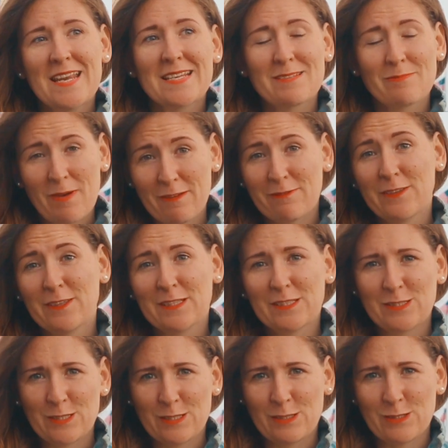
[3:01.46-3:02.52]
And my
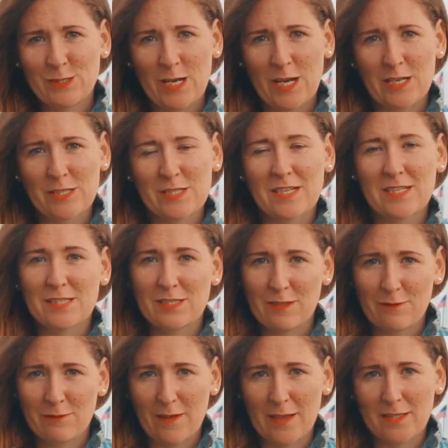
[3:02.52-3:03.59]
feelings didn't change. I
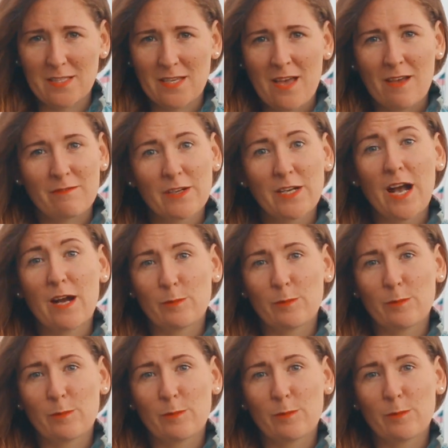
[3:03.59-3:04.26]
still felt very